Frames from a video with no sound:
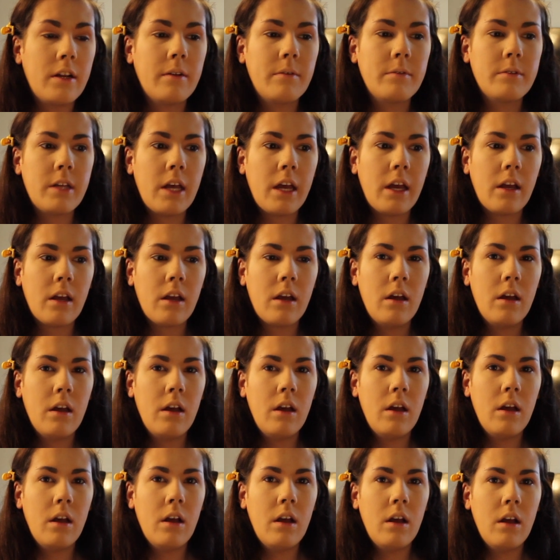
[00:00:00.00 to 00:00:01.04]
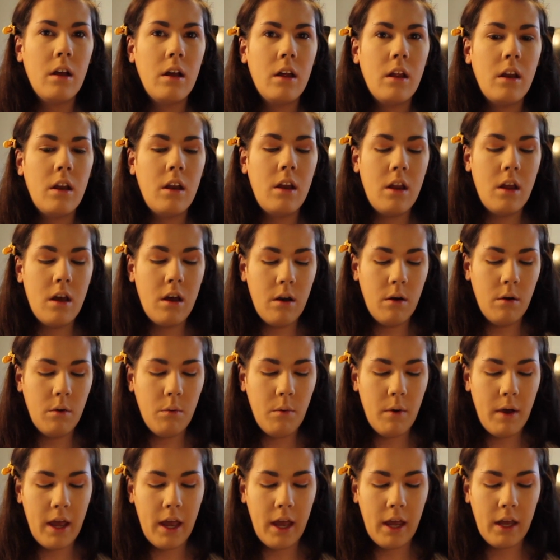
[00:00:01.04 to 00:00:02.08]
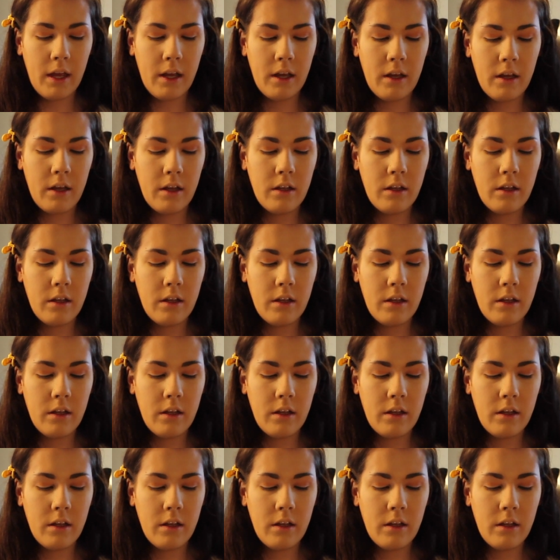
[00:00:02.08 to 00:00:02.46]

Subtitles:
I was like, no way.